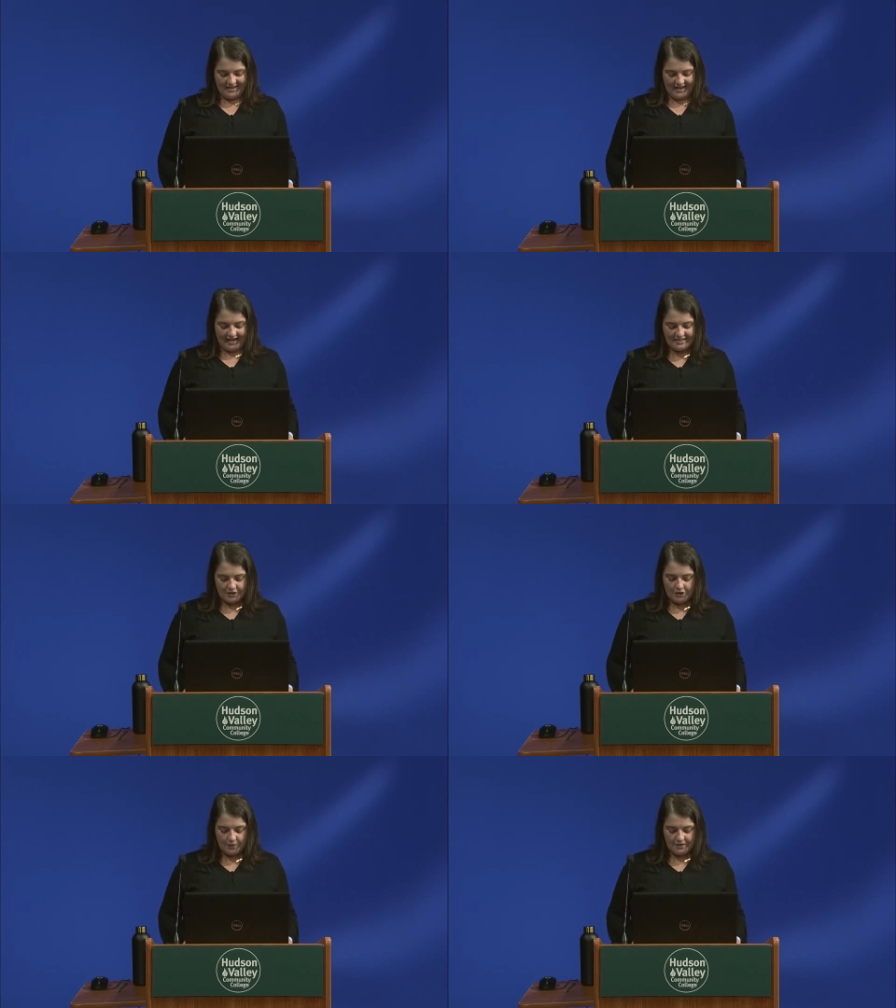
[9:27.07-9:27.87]
I tell
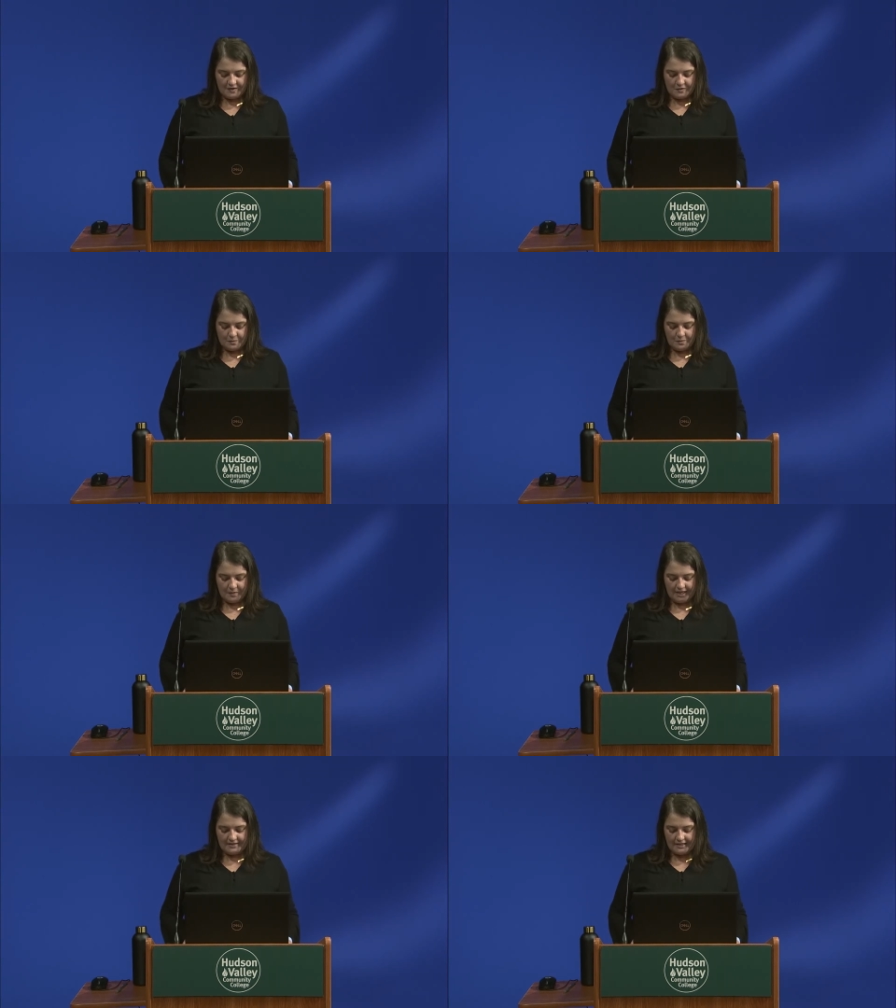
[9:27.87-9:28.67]
you all this
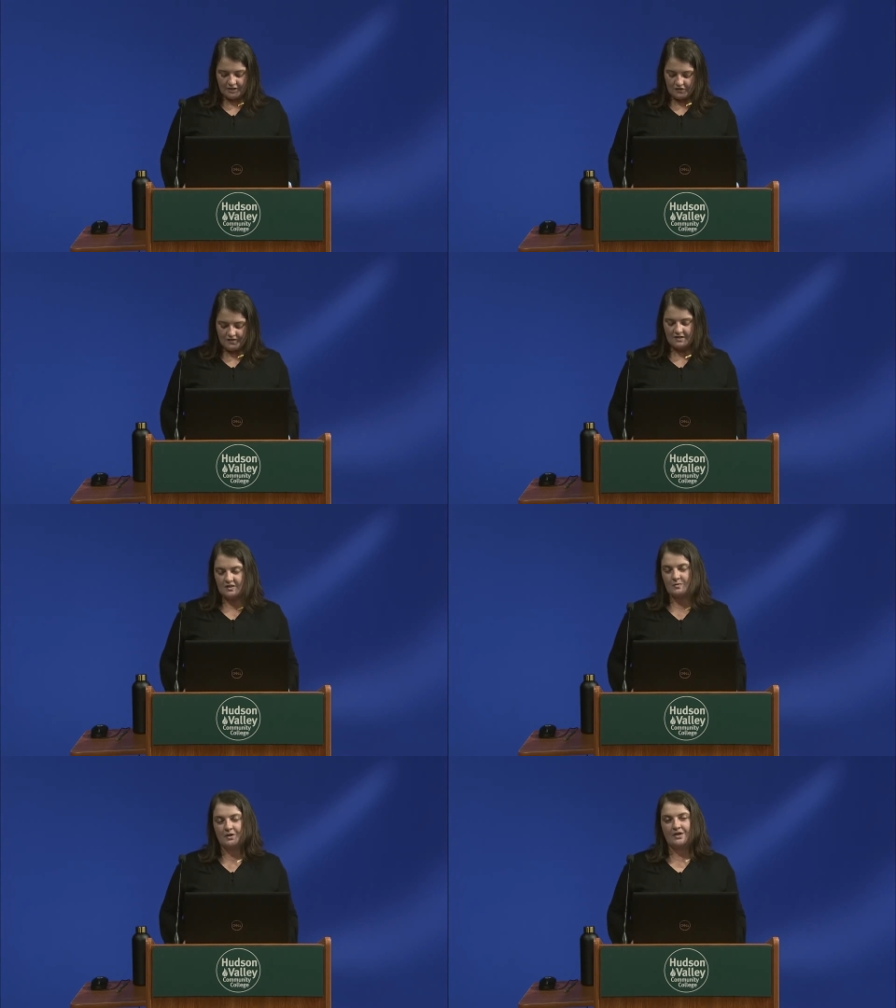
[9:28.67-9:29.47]
because each of these
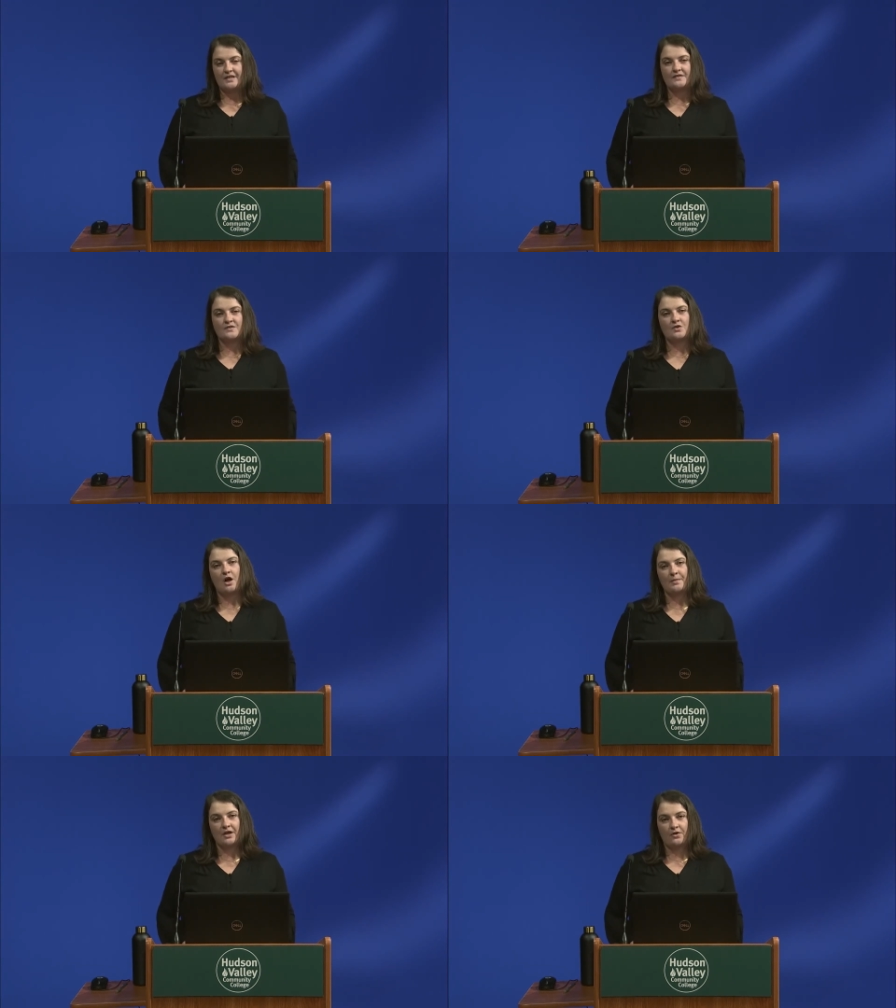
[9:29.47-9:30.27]
experiences
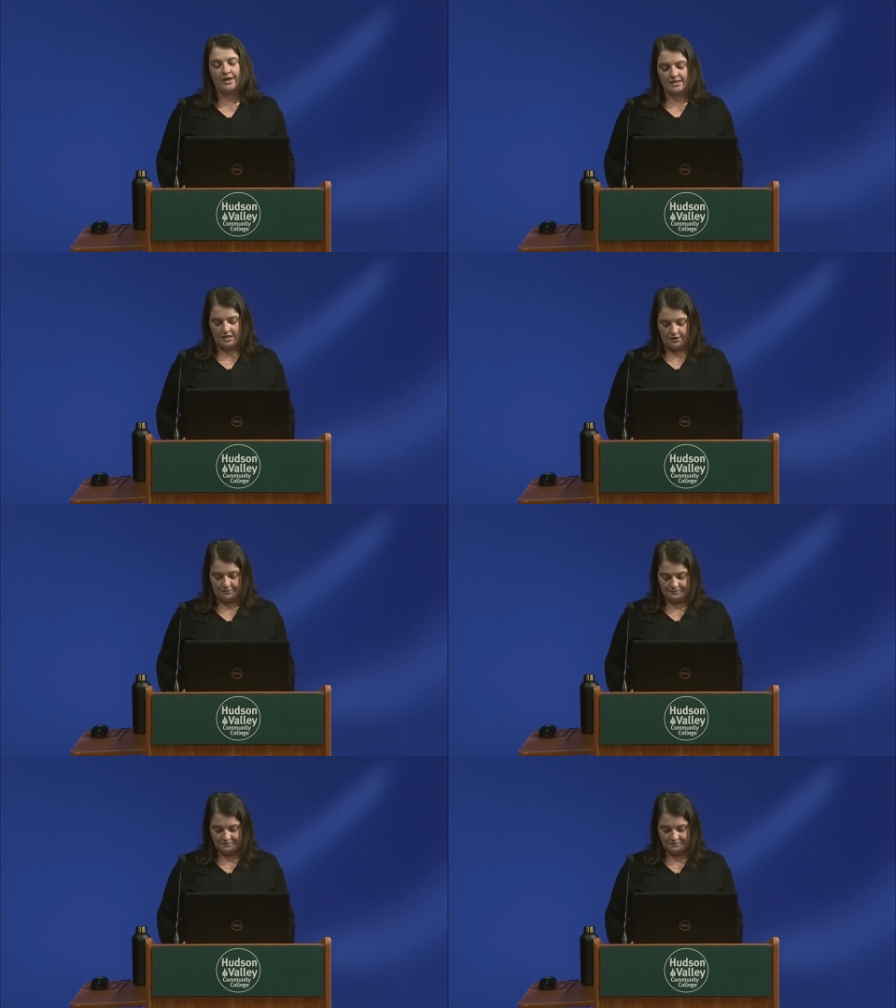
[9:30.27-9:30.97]
taught me a great deal.